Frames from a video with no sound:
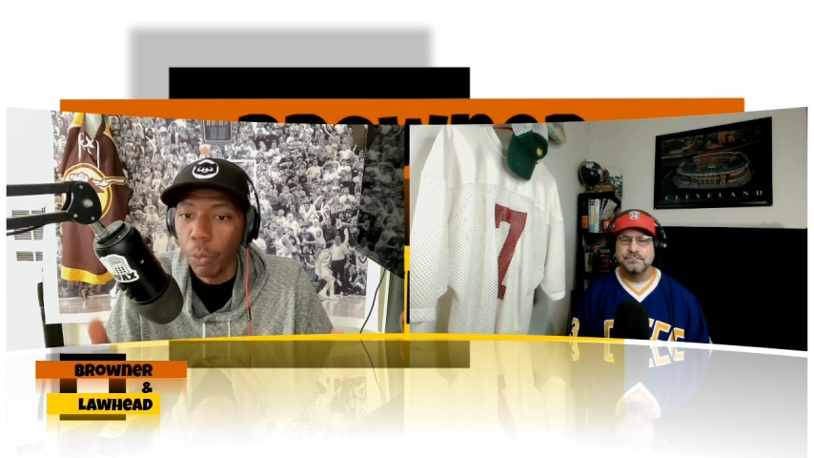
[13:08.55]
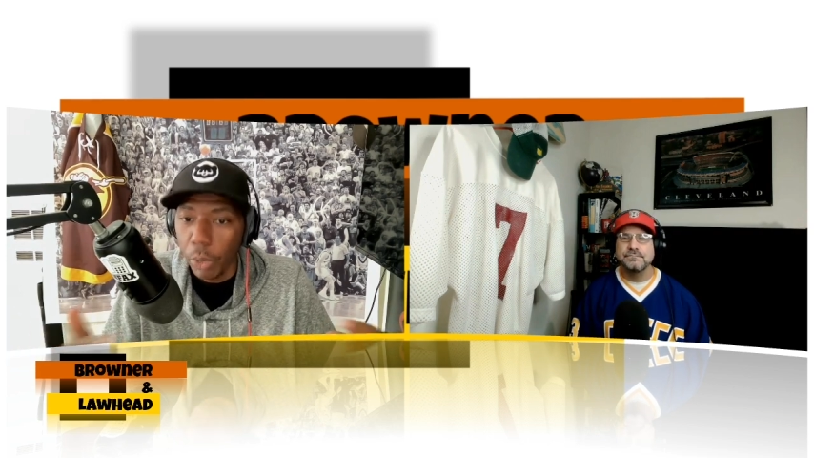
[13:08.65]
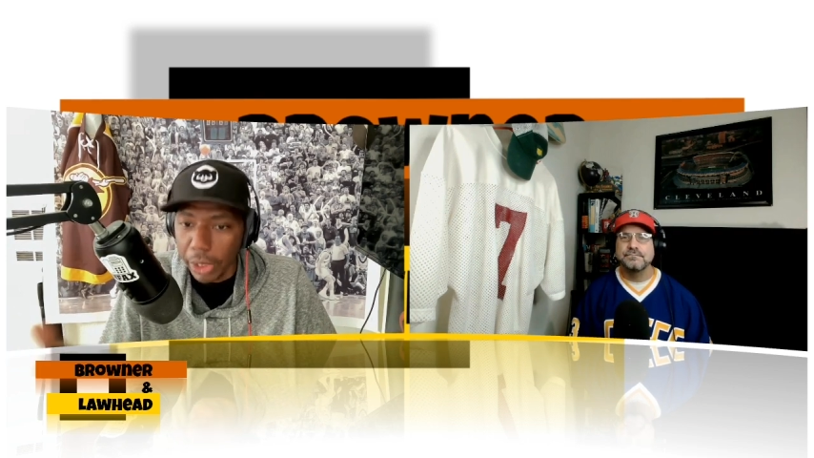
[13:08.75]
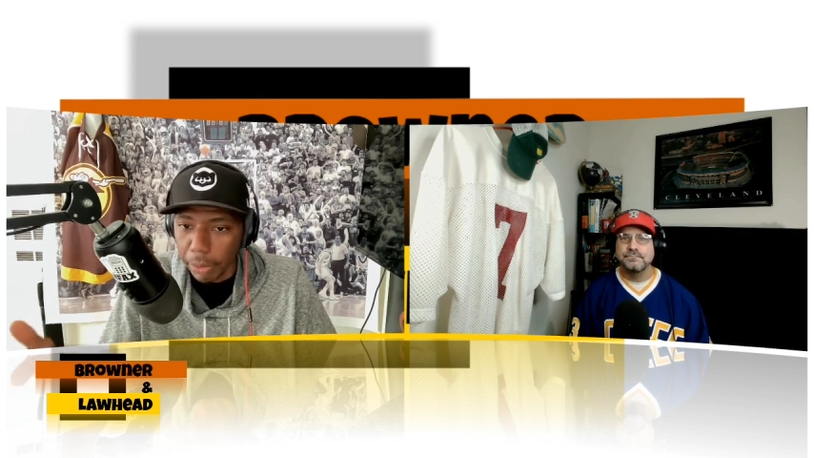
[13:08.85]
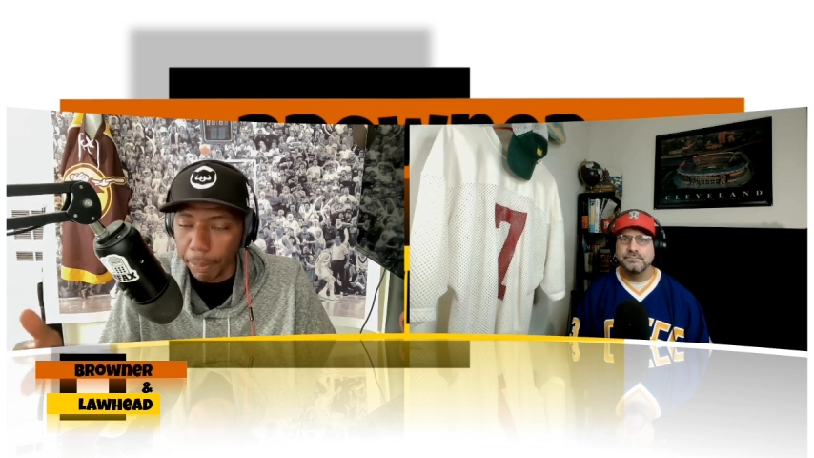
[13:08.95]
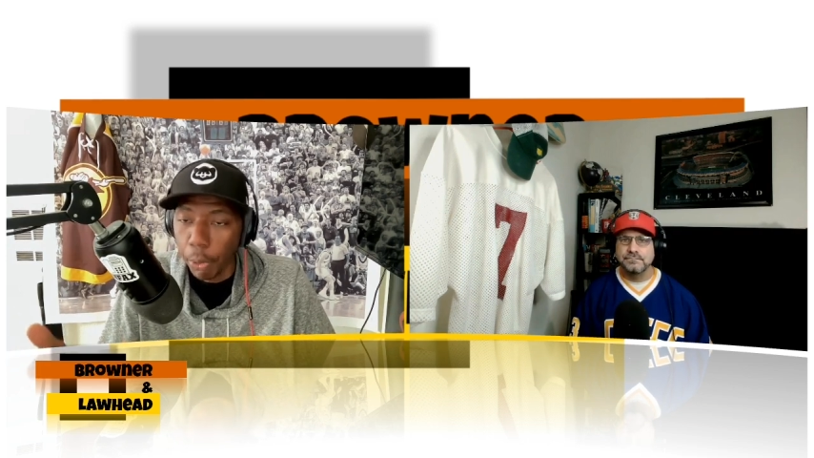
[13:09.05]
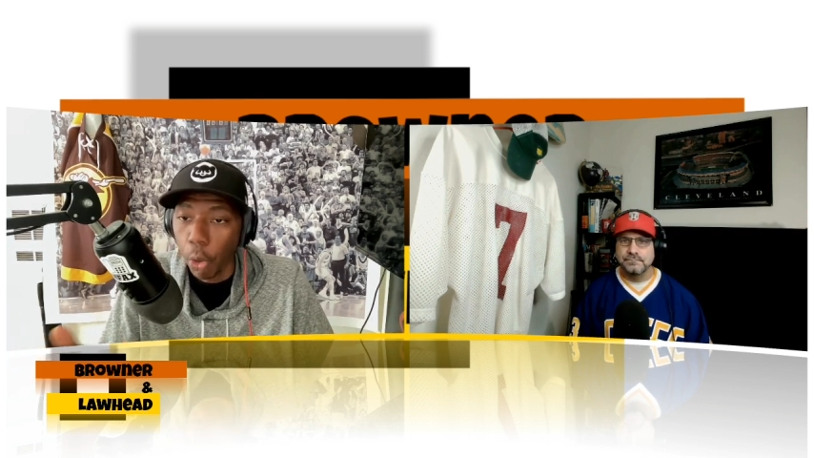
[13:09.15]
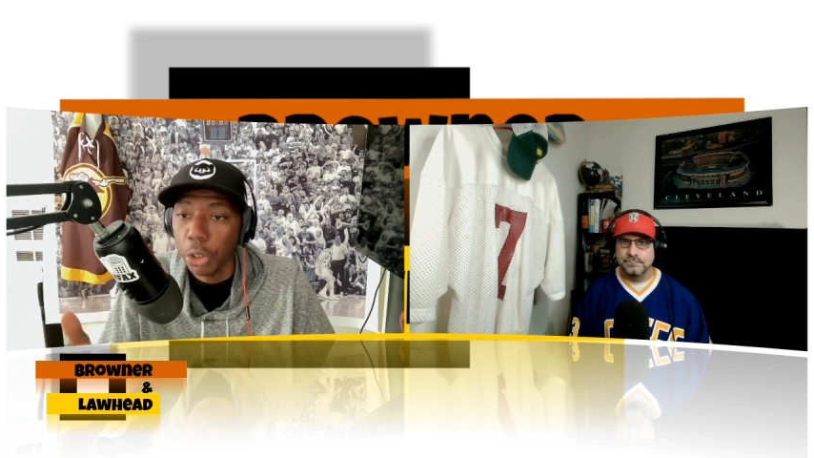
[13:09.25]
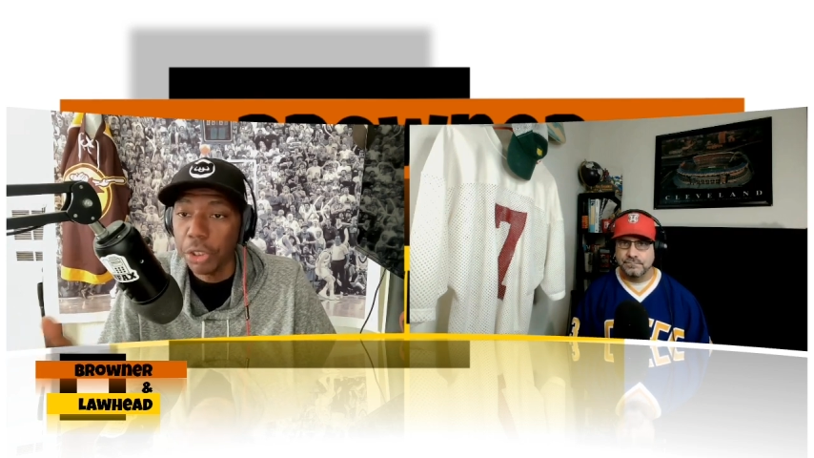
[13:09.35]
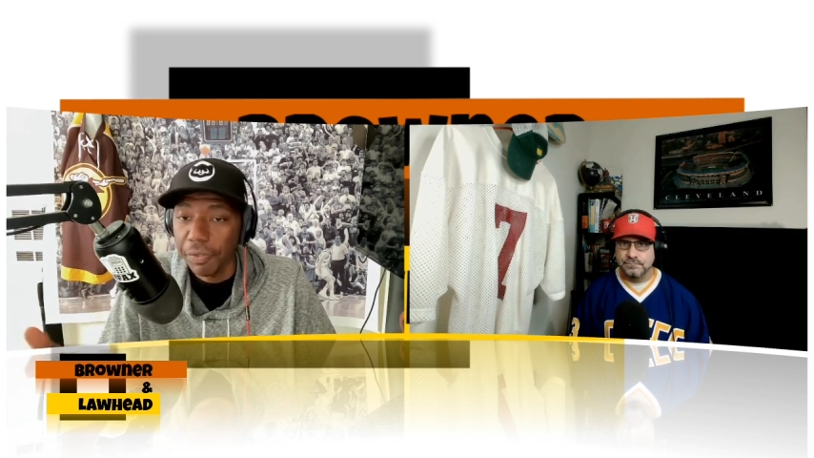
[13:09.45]
and that
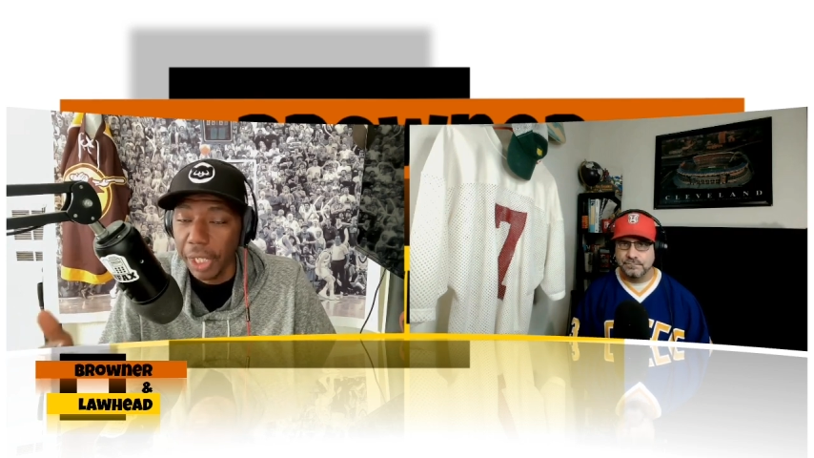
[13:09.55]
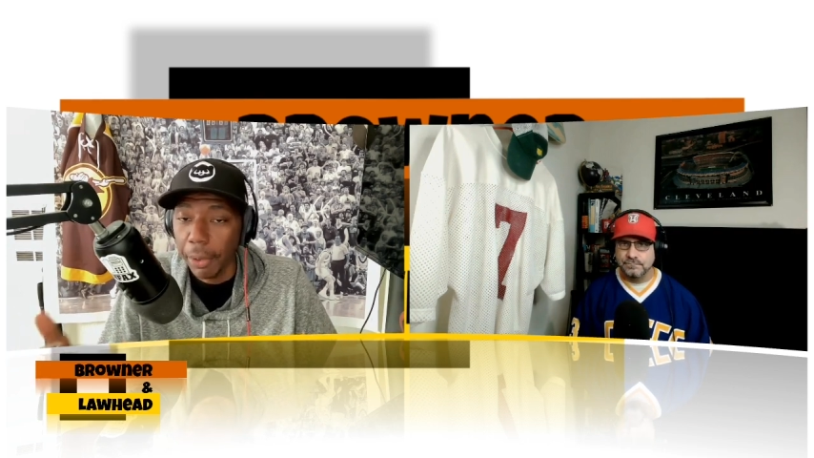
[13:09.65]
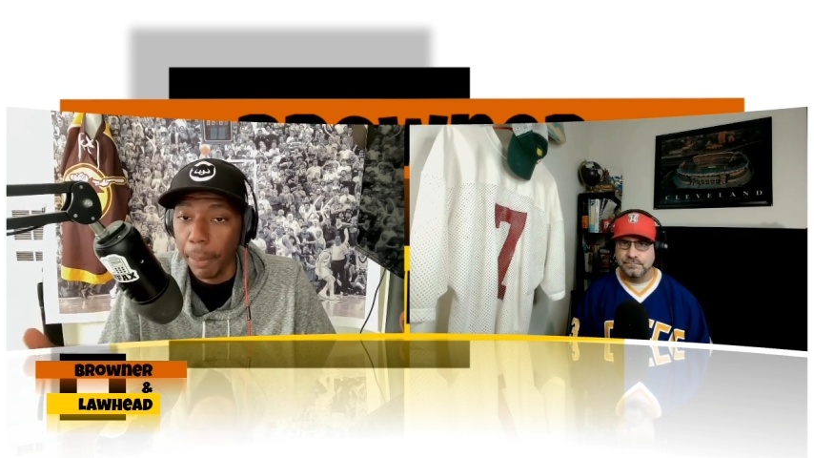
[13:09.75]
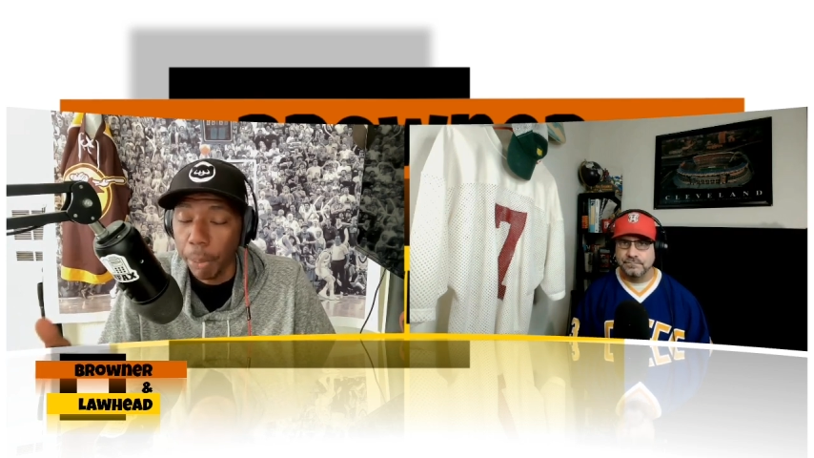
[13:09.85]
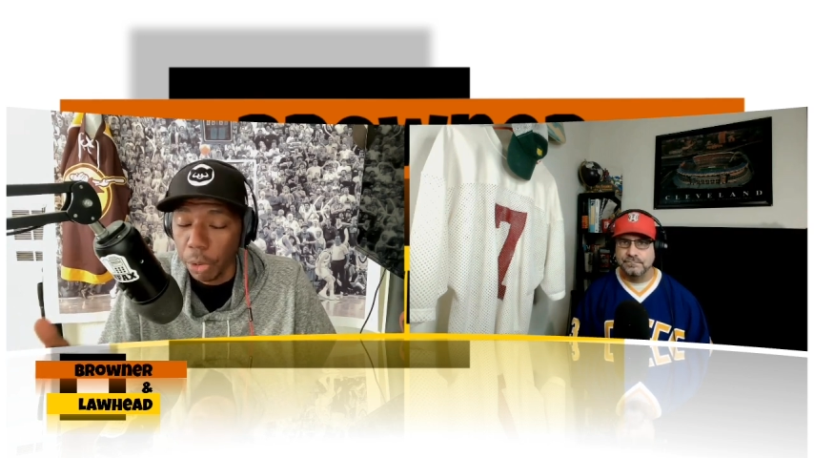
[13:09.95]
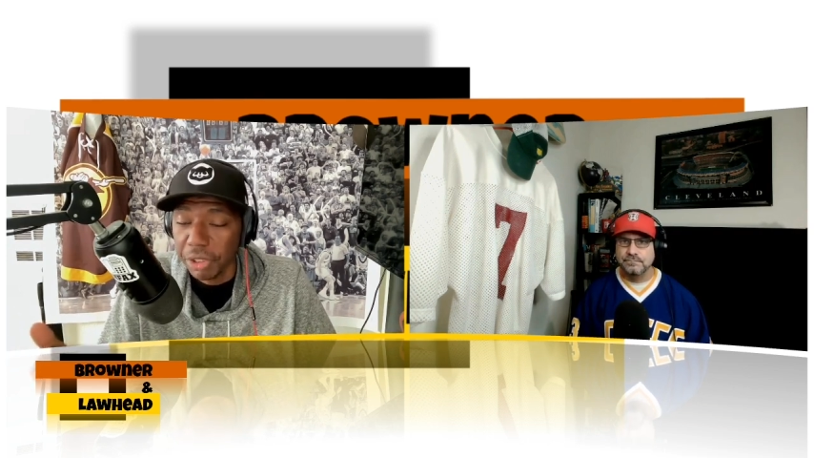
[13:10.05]
wind portion of that